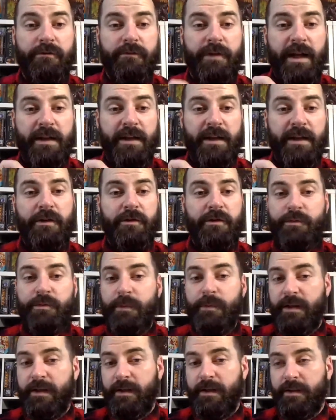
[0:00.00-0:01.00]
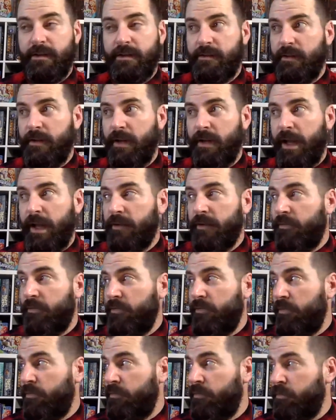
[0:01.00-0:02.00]
That's huge because out of
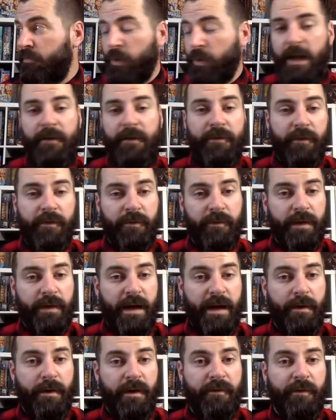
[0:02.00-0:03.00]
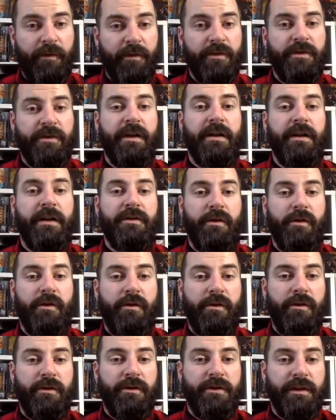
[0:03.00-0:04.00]
when I got my first
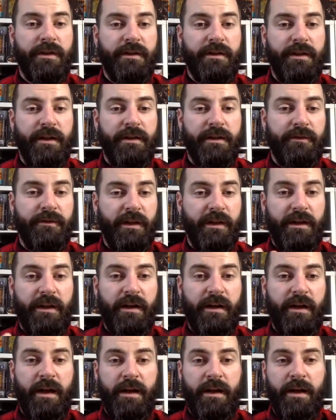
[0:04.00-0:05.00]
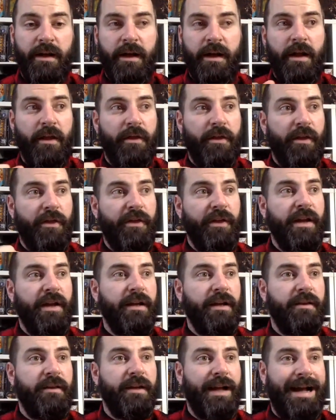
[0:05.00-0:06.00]
Kickstarter successfully done, the thing
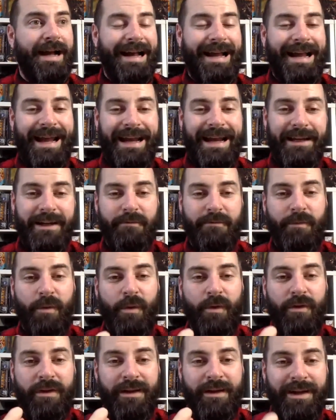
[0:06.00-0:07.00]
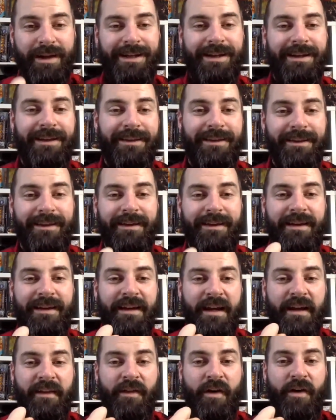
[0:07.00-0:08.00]
that I hated more than anything
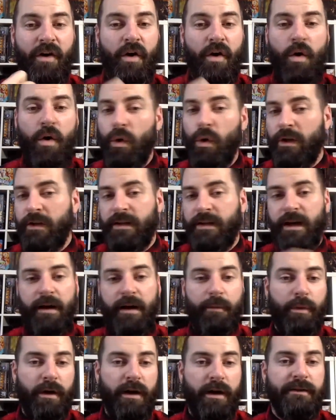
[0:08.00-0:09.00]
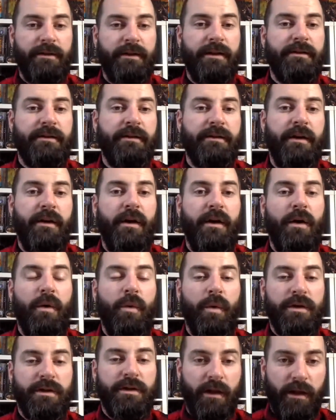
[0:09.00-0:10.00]
in the whole entire process
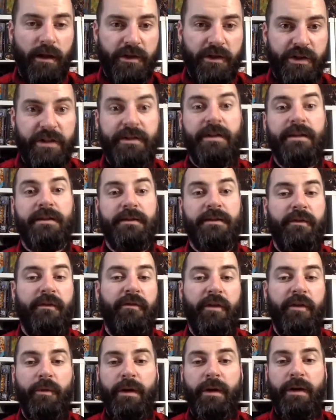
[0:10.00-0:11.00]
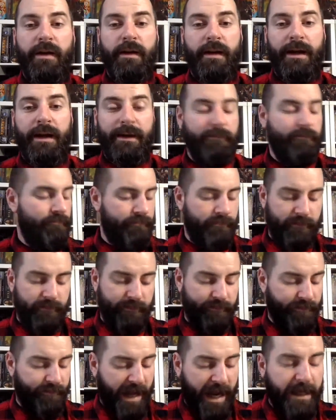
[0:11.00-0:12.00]
was the logistics of fulfillment. Like,
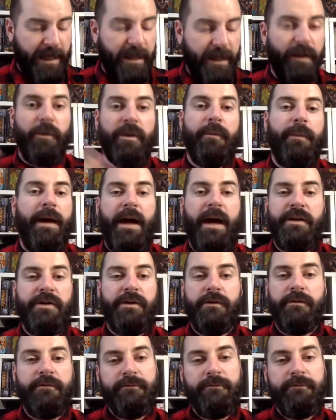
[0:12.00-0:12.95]
I hated it with a passion.